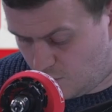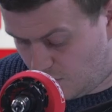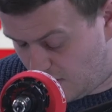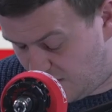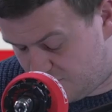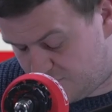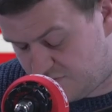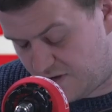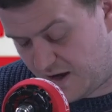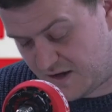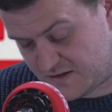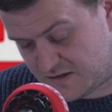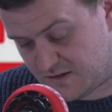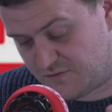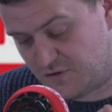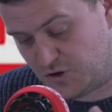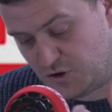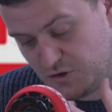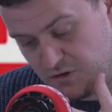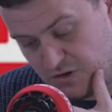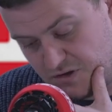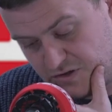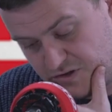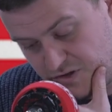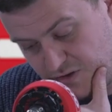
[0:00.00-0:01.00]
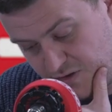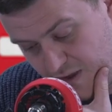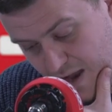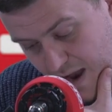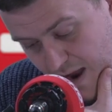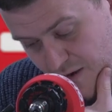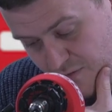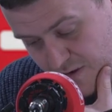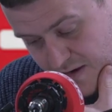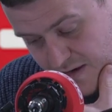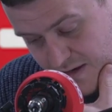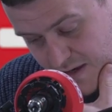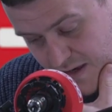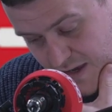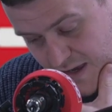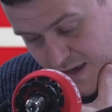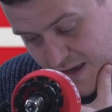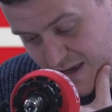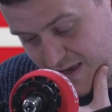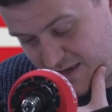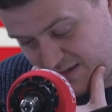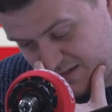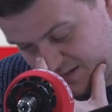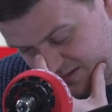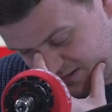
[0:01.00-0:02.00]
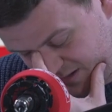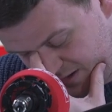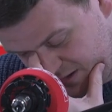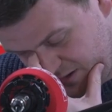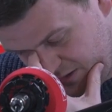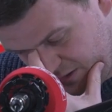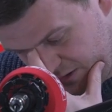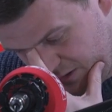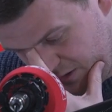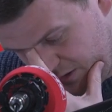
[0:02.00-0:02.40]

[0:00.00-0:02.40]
Well, as you've alluded to there, he, he is